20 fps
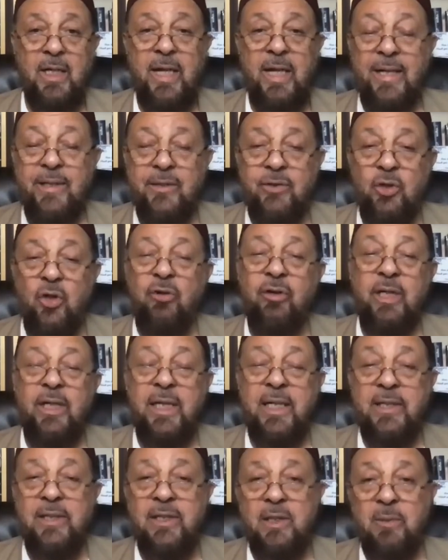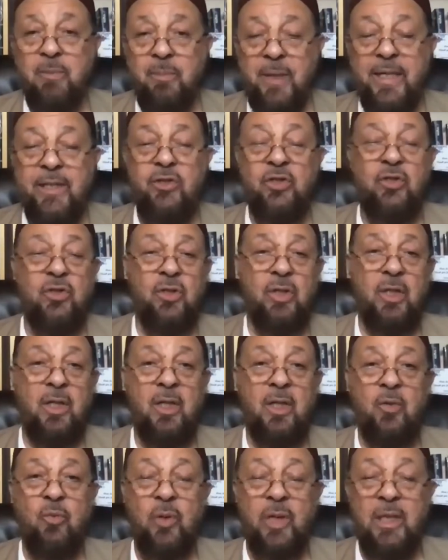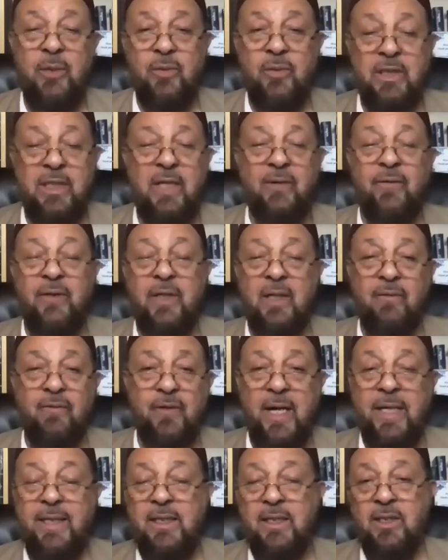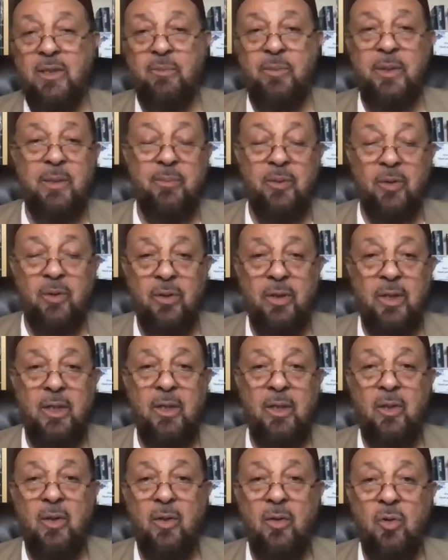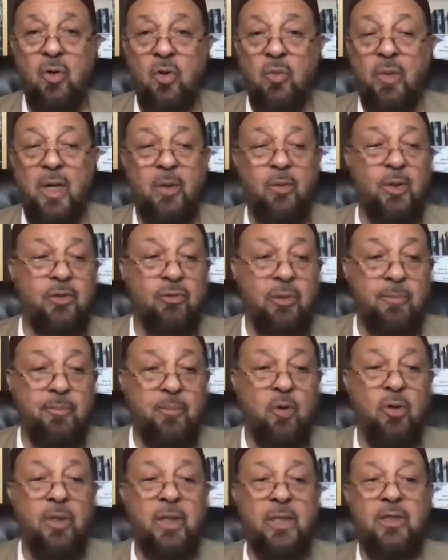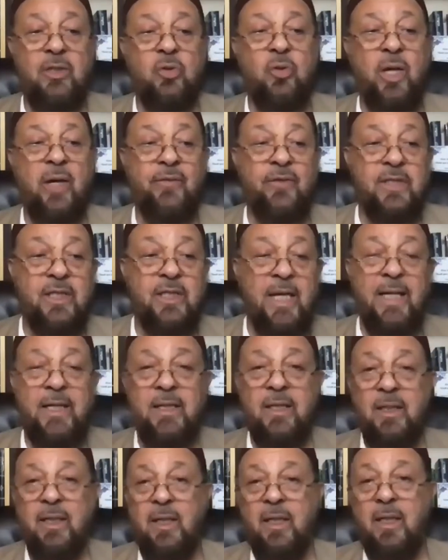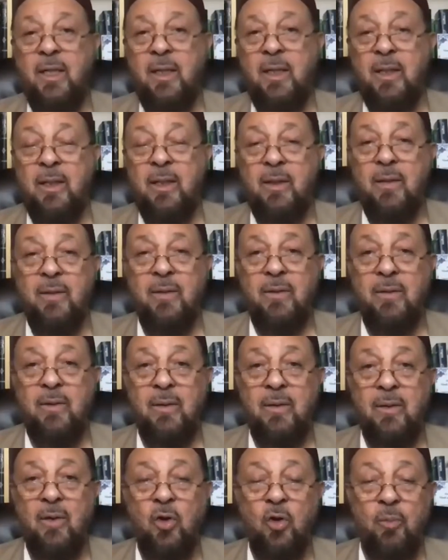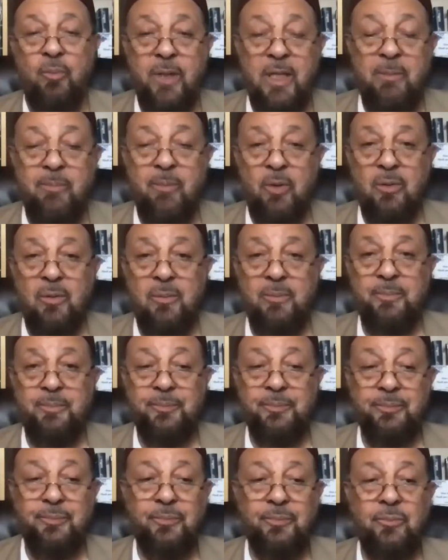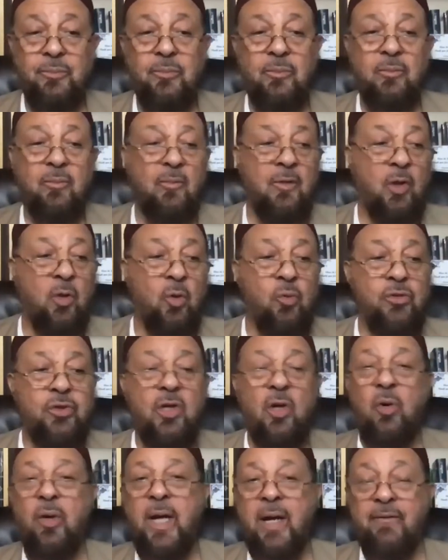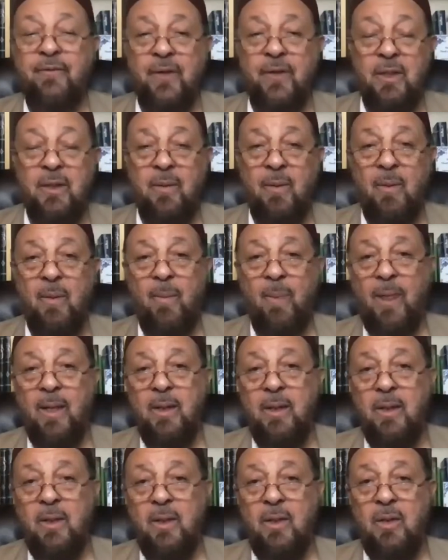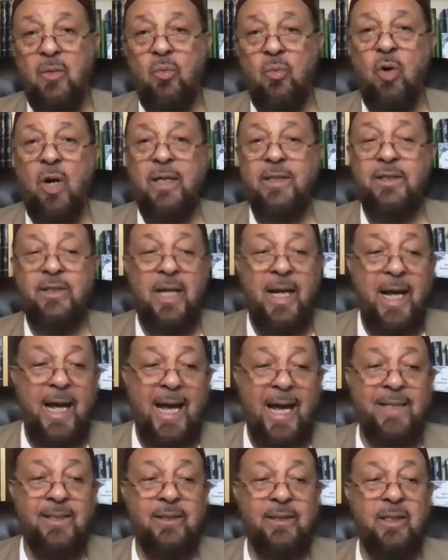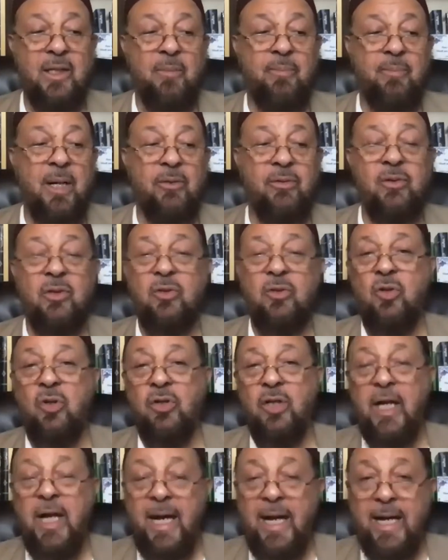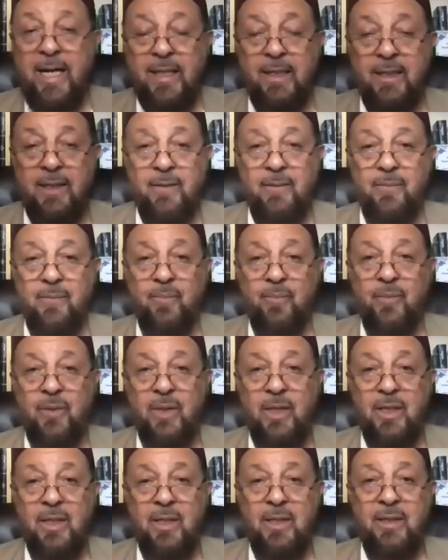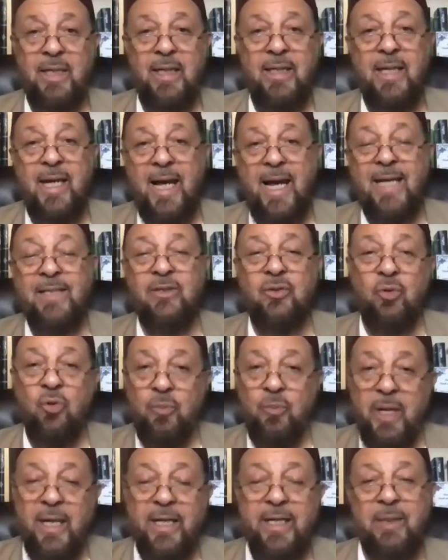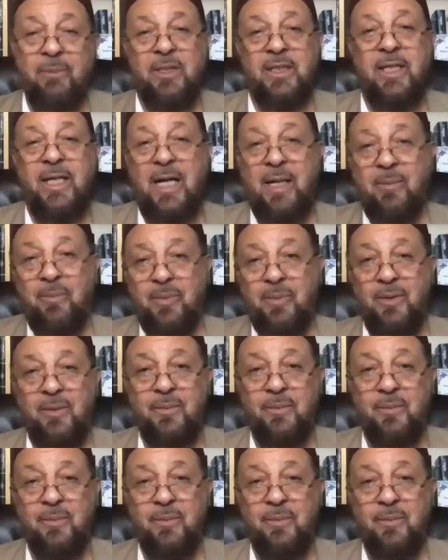And during his speech, when he was giving advice to people, Umar was reported to have said, "O people, whosoever wants to ask about the Quran, then ask Ubay ibn Ka'b."